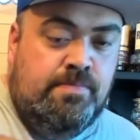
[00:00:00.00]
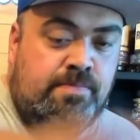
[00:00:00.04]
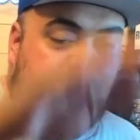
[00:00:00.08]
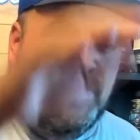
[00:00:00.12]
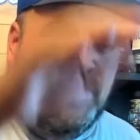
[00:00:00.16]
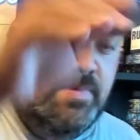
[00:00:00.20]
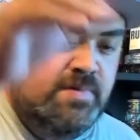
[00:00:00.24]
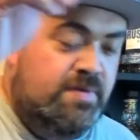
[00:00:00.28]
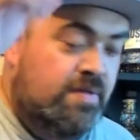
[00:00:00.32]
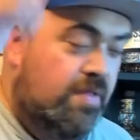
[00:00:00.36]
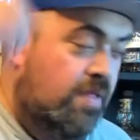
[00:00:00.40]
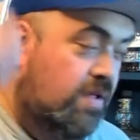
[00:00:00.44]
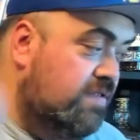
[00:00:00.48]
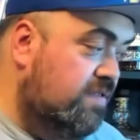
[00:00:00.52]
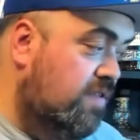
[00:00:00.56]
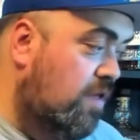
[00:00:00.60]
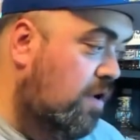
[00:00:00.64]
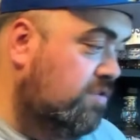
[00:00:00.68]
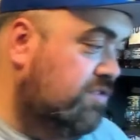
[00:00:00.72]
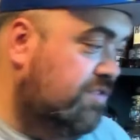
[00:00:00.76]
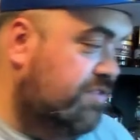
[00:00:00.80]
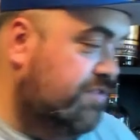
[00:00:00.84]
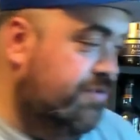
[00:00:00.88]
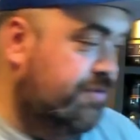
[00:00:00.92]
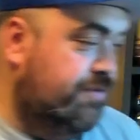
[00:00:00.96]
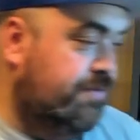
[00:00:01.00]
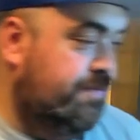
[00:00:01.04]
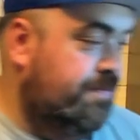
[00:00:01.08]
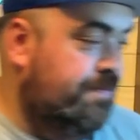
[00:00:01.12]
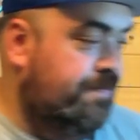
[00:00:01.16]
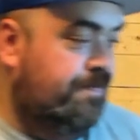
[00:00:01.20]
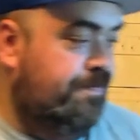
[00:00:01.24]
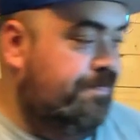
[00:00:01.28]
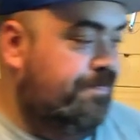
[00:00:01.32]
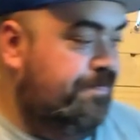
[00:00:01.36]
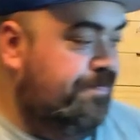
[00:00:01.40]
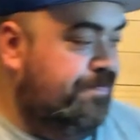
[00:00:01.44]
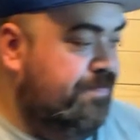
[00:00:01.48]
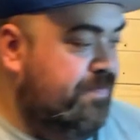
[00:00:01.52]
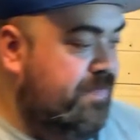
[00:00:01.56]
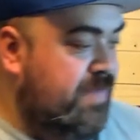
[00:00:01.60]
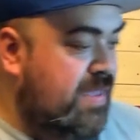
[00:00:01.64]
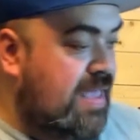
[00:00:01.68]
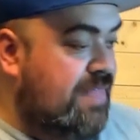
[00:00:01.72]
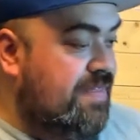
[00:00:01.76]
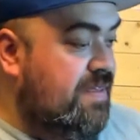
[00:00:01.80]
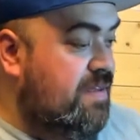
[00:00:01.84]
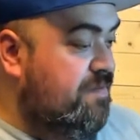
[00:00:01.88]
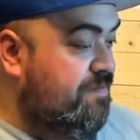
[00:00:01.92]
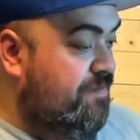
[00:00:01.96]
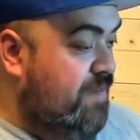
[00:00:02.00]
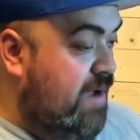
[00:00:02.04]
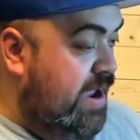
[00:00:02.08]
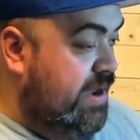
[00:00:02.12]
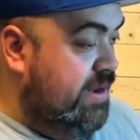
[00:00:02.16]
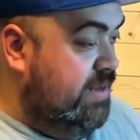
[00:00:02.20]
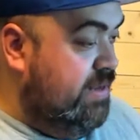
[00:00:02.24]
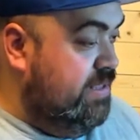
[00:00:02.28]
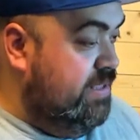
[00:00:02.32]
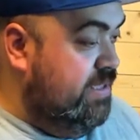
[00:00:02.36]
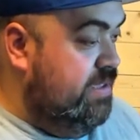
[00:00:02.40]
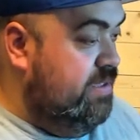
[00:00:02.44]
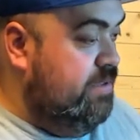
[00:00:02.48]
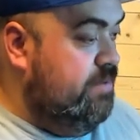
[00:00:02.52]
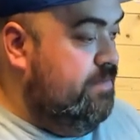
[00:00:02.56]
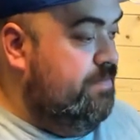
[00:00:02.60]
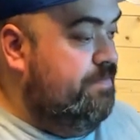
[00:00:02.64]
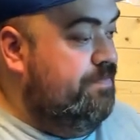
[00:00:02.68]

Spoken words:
So there's those two. And then finally,